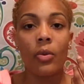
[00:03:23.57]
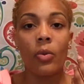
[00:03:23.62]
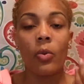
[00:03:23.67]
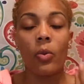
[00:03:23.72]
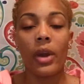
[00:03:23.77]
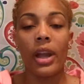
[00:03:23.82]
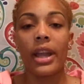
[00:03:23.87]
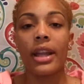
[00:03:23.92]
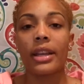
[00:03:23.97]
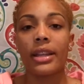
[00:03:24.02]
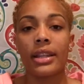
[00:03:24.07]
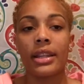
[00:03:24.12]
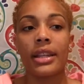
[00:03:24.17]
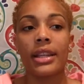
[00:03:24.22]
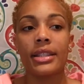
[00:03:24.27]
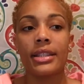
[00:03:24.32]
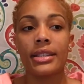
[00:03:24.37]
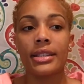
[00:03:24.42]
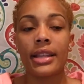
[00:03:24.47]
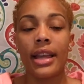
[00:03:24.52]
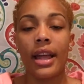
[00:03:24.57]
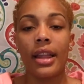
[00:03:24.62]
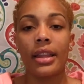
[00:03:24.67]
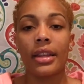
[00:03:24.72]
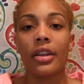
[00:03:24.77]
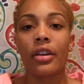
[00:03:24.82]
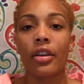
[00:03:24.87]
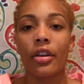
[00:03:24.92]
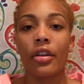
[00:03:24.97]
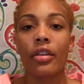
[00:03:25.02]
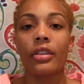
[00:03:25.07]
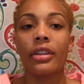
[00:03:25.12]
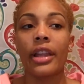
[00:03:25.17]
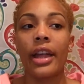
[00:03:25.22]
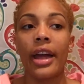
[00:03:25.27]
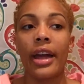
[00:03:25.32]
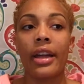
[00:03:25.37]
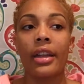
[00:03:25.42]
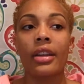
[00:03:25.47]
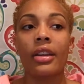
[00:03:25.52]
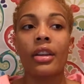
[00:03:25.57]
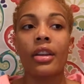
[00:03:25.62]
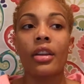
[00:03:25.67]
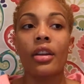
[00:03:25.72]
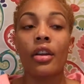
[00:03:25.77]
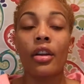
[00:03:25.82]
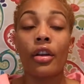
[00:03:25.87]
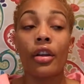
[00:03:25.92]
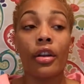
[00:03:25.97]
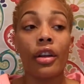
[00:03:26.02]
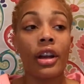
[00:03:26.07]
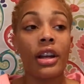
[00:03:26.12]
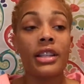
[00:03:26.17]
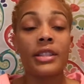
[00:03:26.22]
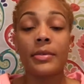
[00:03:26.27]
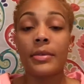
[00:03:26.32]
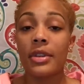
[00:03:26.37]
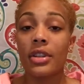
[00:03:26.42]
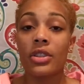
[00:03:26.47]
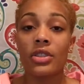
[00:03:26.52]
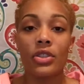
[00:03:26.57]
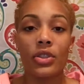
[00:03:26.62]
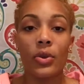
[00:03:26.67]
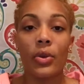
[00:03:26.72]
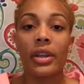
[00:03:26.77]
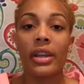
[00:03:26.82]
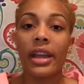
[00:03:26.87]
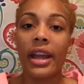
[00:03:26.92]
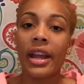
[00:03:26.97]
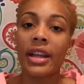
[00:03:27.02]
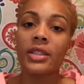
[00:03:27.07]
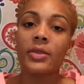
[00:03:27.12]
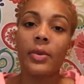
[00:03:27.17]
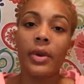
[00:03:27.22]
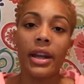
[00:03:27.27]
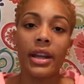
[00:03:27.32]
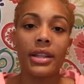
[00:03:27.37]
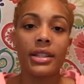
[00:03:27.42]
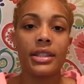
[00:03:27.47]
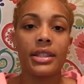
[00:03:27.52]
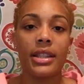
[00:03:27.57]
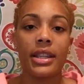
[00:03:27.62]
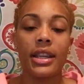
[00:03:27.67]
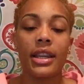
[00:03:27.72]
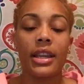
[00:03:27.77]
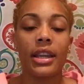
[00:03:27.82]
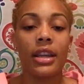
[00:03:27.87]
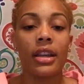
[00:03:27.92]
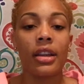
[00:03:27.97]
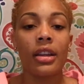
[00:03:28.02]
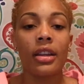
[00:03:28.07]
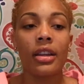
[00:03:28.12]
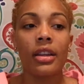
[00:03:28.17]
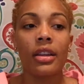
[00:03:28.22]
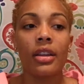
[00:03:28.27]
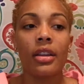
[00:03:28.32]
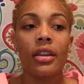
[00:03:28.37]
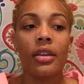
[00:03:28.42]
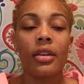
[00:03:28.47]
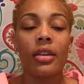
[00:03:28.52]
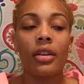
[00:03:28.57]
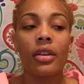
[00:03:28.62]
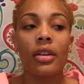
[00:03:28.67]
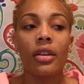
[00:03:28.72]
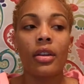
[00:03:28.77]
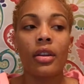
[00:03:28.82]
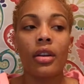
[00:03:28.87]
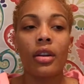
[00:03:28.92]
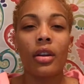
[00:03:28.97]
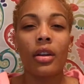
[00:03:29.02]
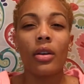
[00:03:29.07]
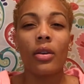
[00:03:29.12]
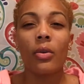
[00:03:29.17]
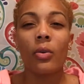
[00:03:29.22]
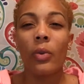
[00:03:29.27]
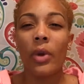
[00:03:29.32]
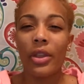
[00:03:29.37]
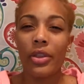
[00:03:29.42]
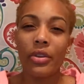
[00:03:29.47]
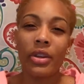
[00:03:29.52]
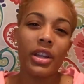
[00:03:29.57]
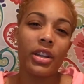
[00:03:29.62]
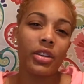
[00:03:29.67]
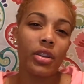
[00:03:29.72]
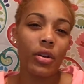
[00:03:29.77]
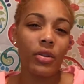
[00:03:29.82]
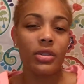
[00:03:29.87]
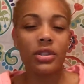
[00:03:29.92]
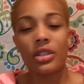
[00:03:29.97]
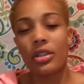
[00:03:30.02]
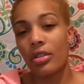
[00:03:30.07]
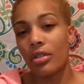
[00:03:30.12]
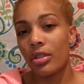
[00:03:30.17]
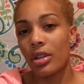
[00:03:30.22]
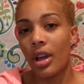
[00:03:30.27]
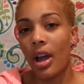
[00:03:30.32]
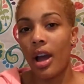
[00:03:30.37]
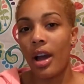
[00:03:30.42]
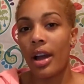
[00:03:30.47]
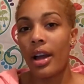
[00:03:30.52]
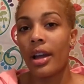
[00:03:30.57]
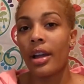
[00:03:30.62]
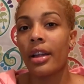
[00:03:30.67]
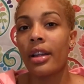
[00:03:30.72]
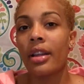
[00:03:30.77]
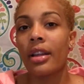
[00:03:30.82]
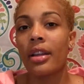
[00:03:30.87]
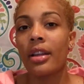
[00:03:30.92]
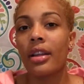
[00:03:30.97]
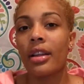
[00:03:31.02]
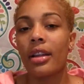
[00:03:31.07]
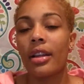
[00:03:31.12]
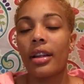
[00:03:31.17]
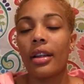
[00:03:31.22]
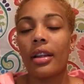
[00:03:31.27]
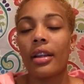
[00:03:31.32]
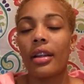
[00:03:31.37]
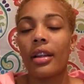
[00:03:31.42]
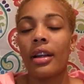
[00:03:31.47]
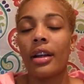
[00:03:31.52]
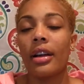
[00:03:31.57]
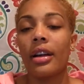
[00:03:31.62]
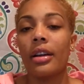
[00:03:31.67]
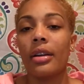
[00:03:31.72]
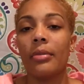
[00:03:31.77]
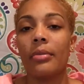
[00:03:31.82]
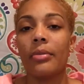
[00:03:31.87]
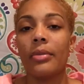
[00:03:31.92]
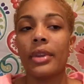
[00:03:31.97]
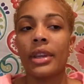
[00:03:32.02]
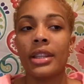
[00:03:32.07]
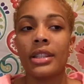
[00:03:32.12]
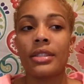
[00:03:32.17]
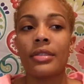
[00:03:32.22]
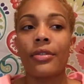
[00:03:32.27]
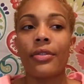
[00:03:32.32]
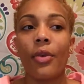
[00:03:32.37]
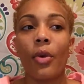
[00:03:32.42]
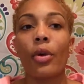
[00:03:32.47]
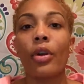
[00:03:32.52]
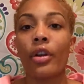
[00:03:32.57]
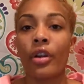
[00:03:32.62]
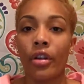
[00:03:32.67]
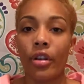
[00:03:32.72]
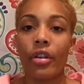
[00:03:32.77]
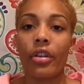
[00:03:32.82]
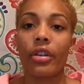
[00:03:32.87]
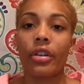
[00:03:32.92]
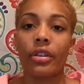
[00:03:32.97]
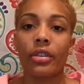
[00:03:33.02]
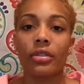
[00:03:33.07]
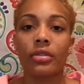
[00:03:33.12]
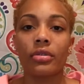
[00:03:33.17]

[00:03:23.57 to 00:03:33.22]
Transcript: when he's telling her that her husband is doing X, Y, and Z, whether he knows it or not, it's for her,